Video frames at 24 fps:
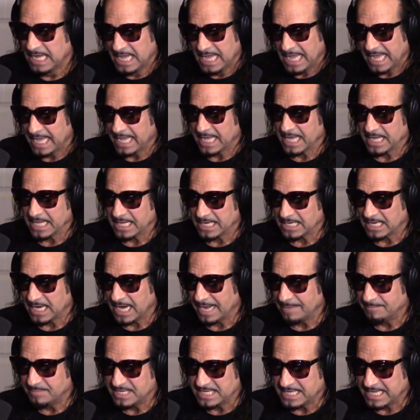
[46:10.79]
And
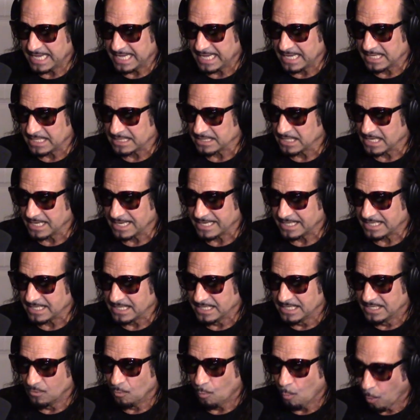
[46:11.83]
I began like
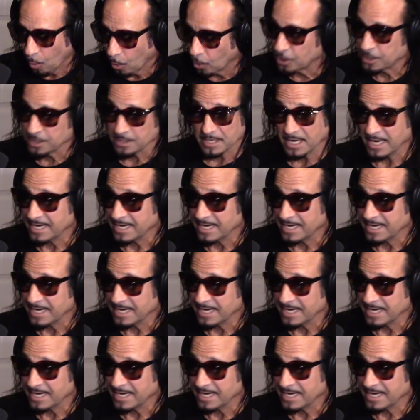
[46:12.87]
working.